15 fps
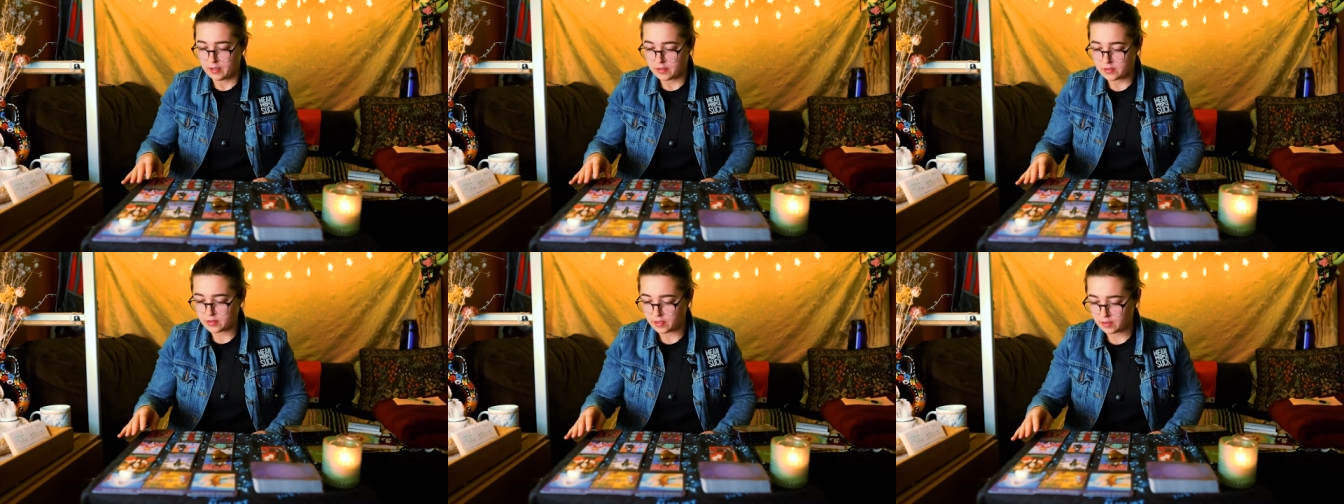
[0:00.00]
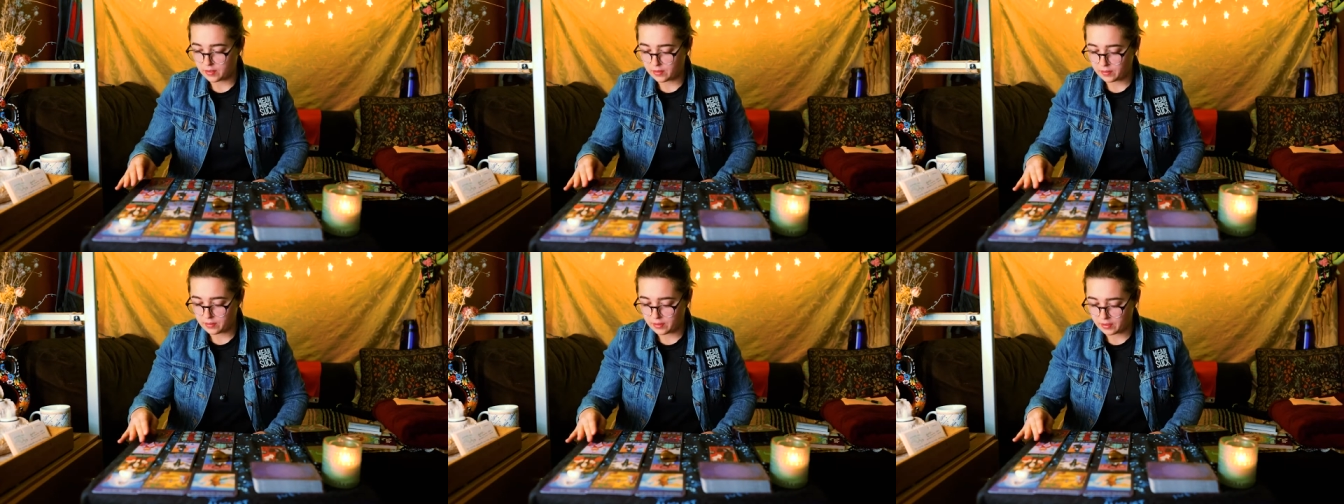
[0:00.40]

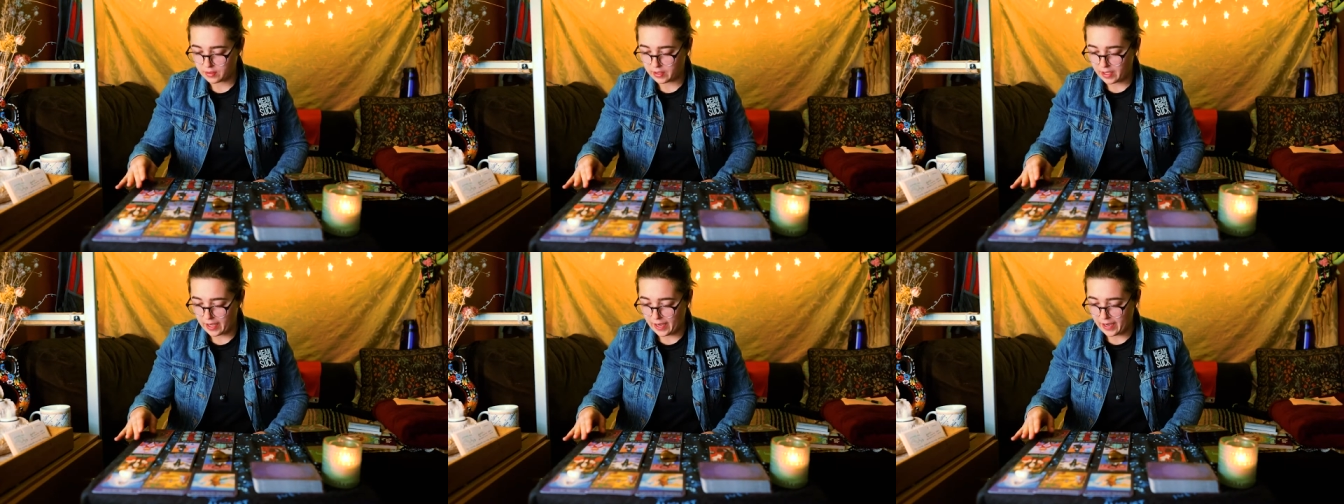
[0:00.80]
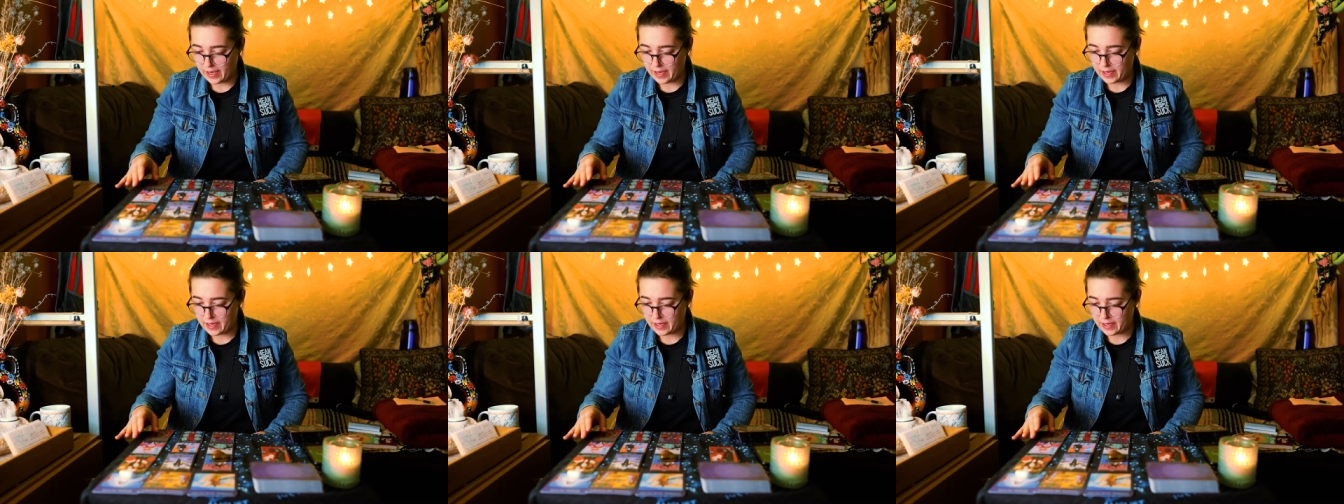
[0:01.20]
So
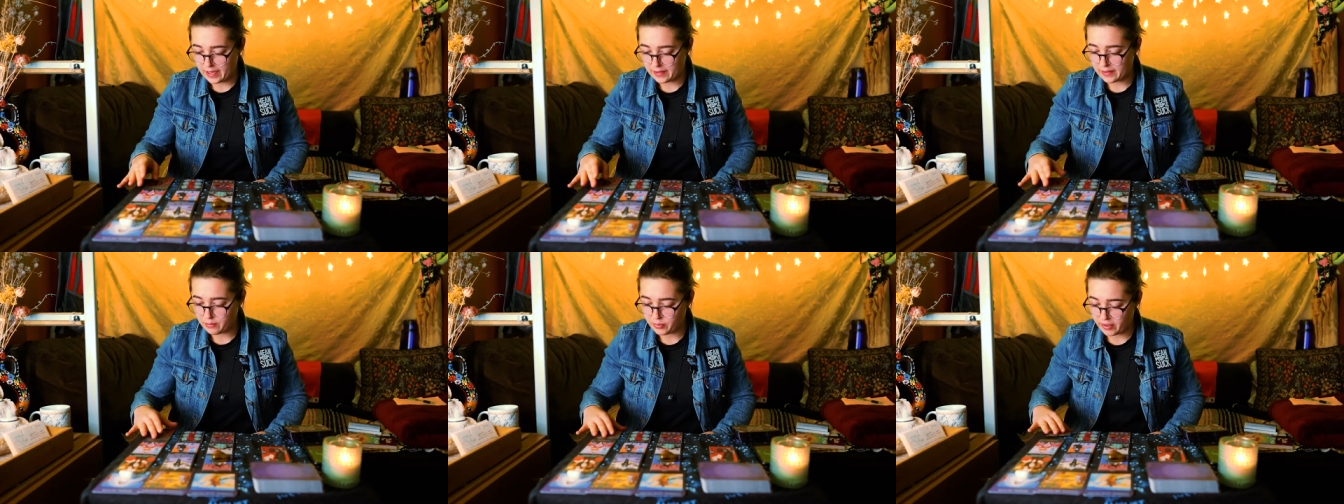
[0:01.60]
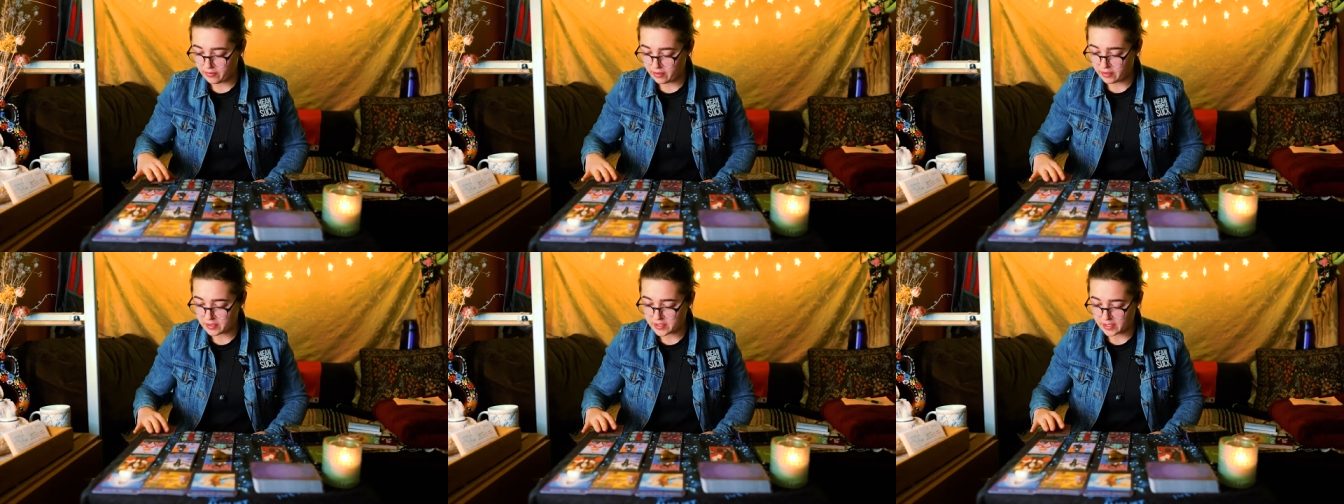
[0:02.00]
and then we have
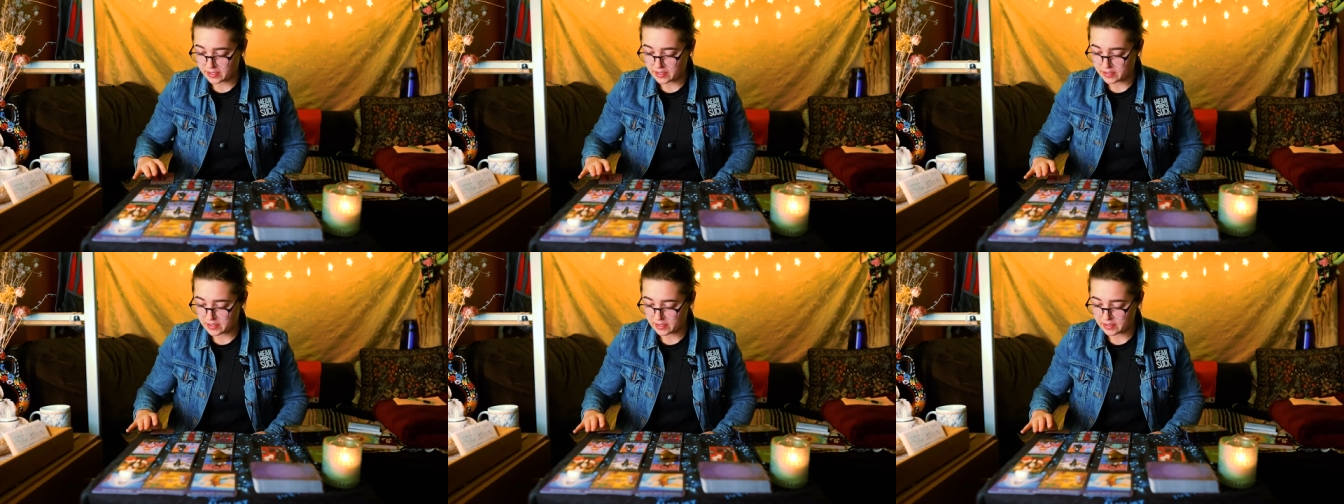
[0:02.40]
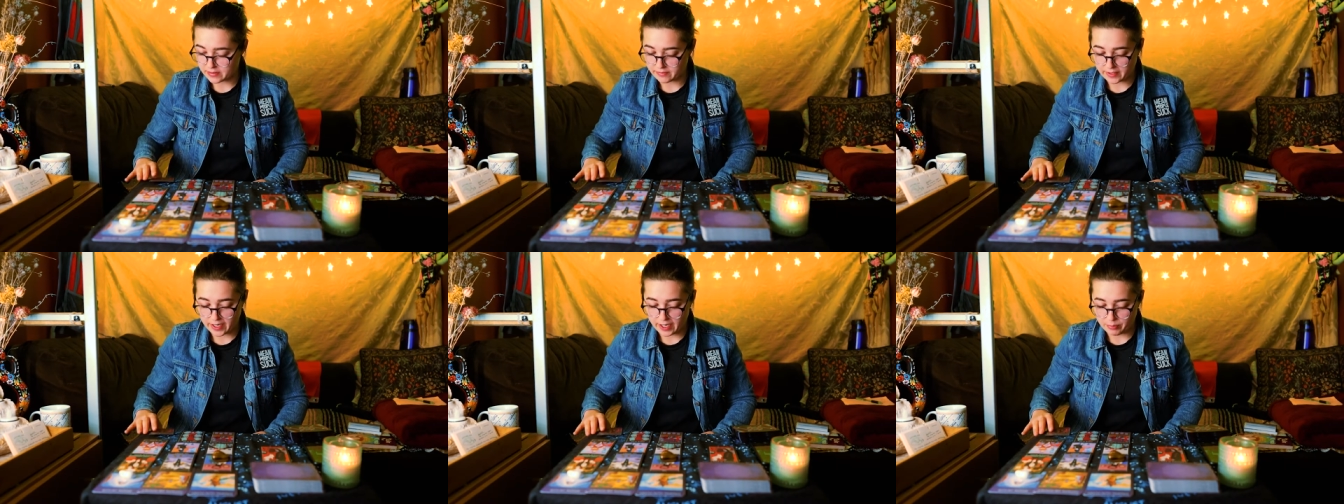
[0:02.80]
another six, the Six
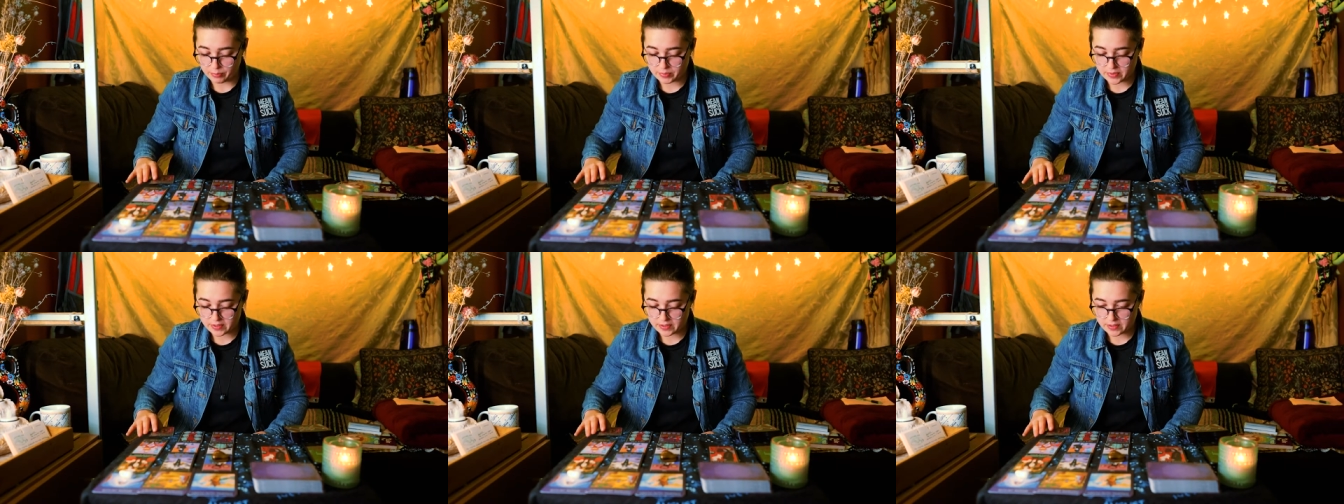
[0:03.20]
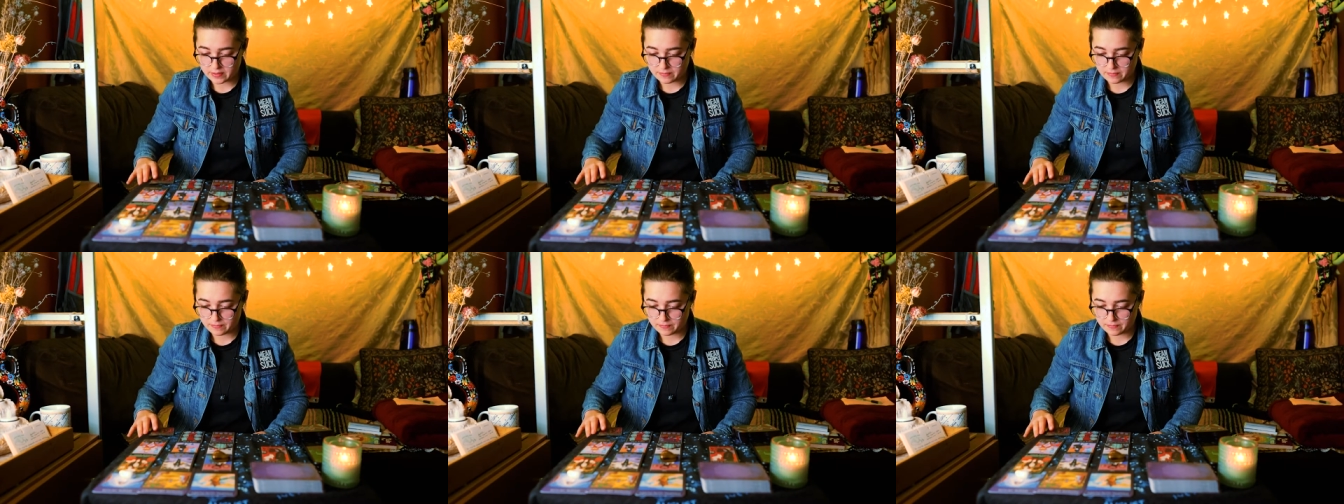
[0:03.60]
of Cups.